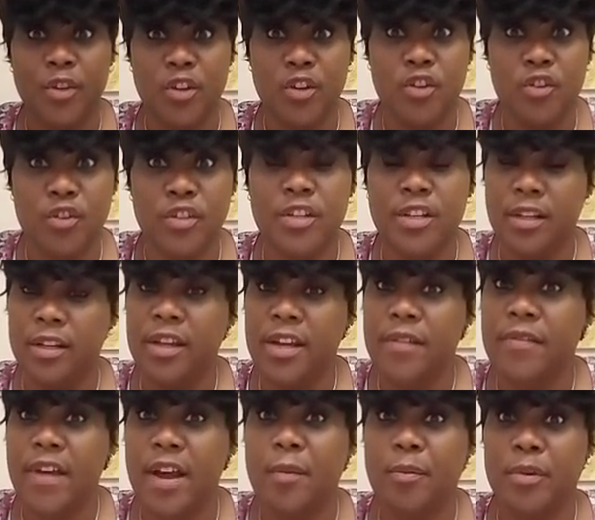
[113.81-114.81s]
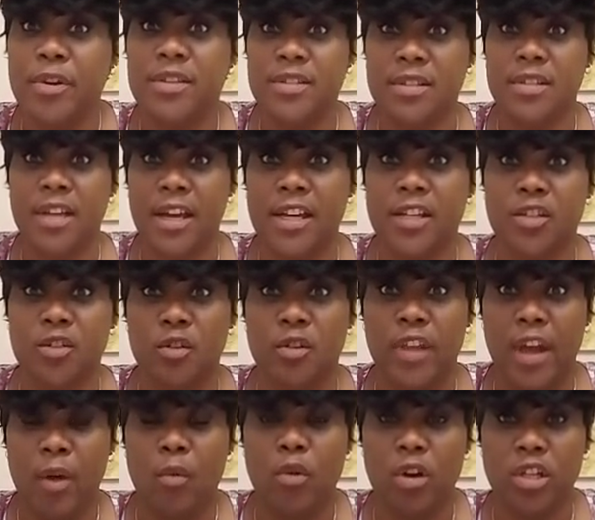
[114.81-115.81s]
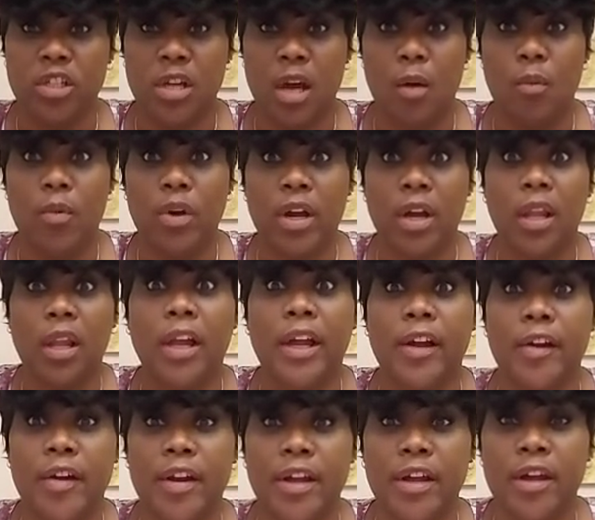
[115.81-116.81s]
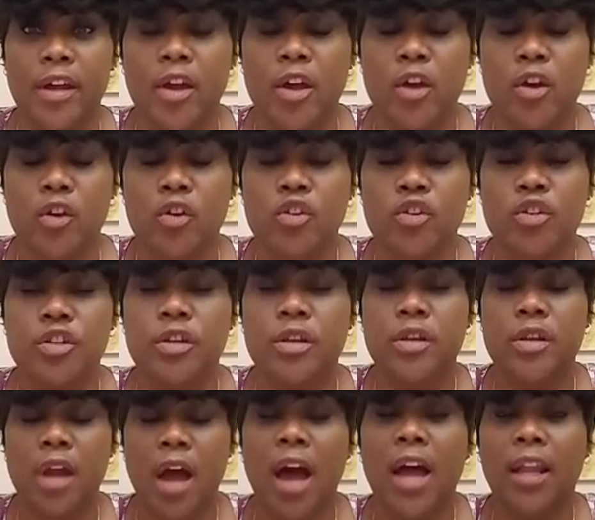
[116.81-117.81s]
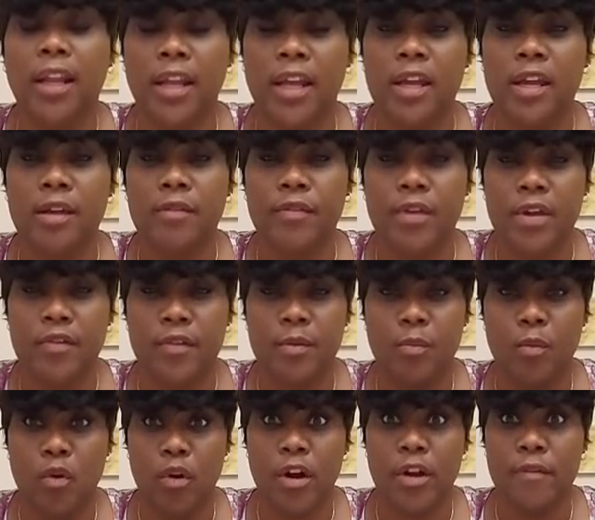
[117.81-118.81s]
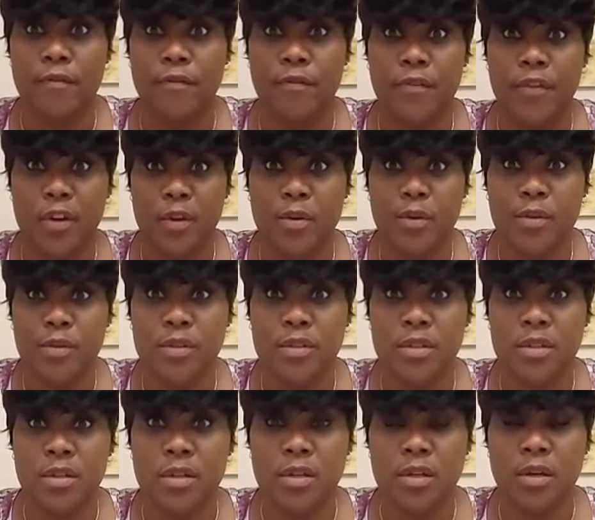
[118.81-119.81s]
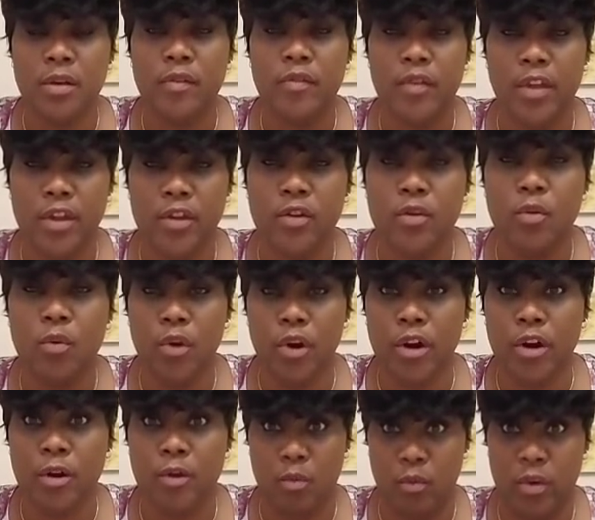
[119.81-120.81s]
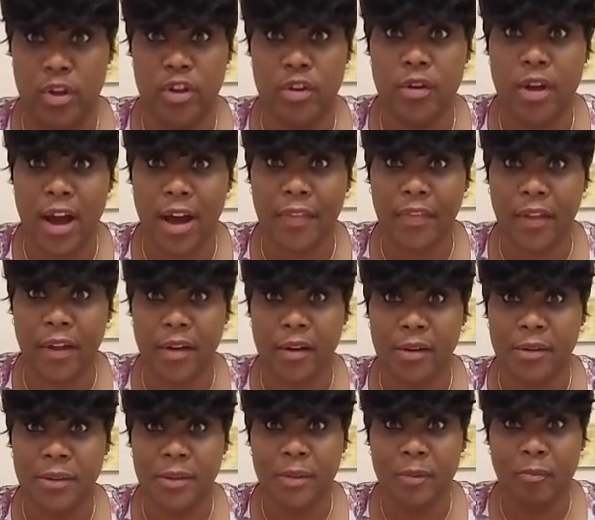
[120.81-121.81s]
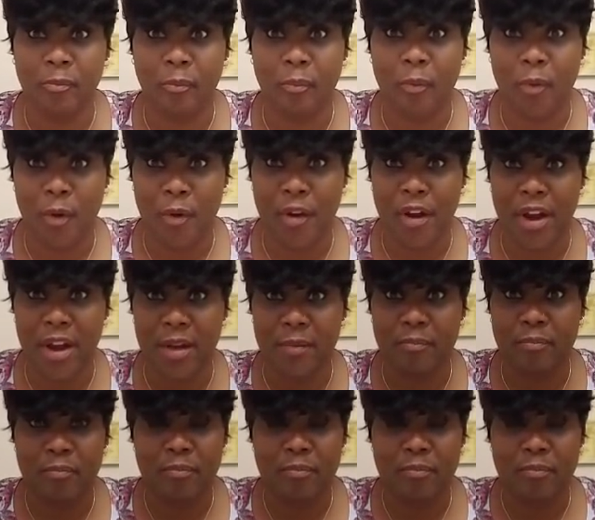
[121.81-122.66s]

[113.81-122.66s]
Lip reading: You should leave that presentation or that workshop with clarity. You should not leave even more confused than you were when you got there, all right?